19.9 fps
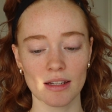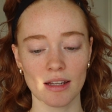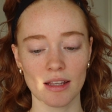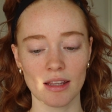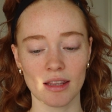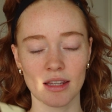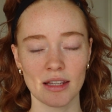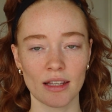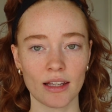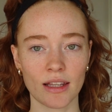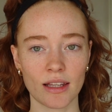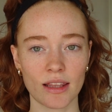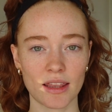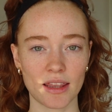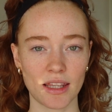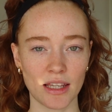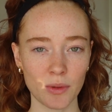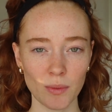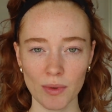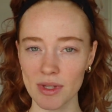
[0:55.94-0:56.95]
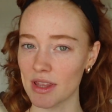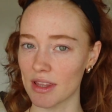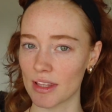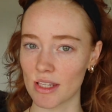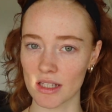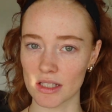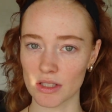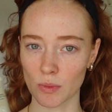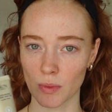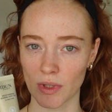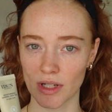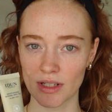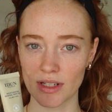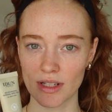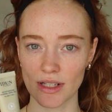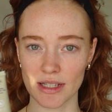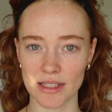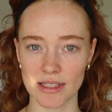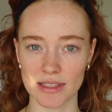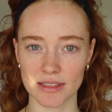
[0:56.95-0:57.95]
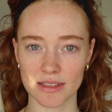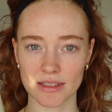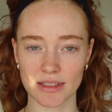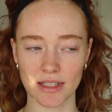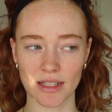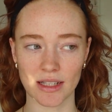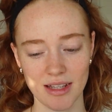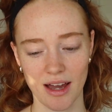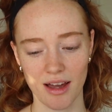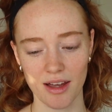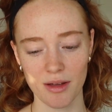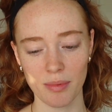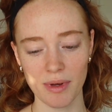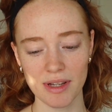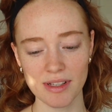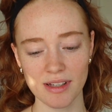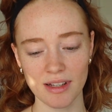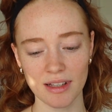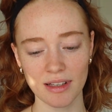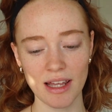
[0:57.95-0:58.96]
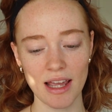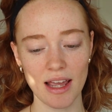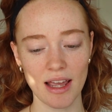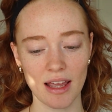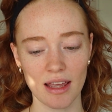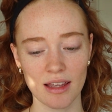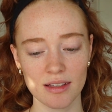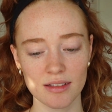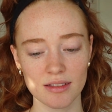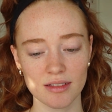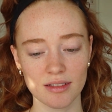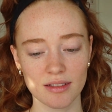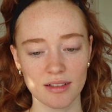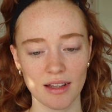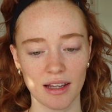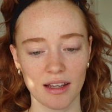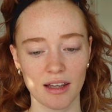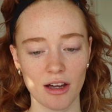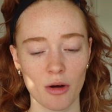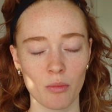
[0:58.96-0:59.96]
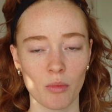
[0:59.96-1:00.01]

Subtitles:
the thing with this one is, yeah, it basically is like a